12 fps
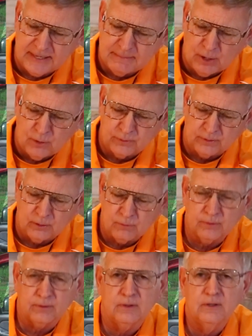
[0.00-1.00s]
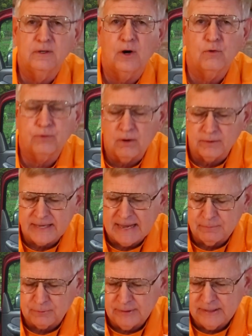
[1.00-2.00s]
came over on
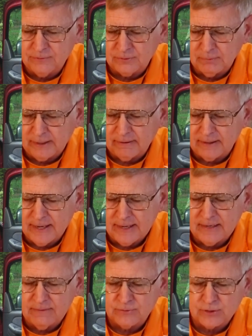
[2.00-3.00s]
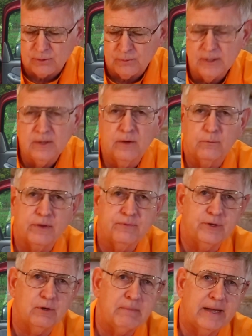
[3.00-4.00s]
Gap Creek from Larry Nave. So we
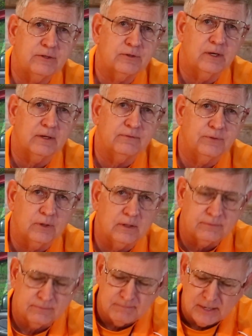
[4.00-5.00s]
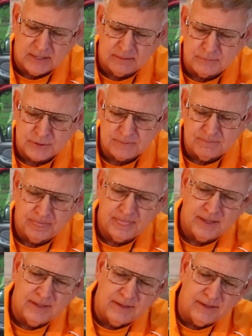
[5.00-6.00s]
filled my truck full of mums.
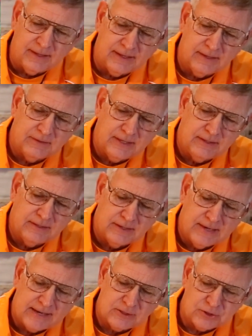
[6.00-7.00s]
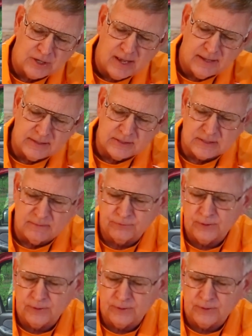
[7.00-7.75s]
And then the next shot is in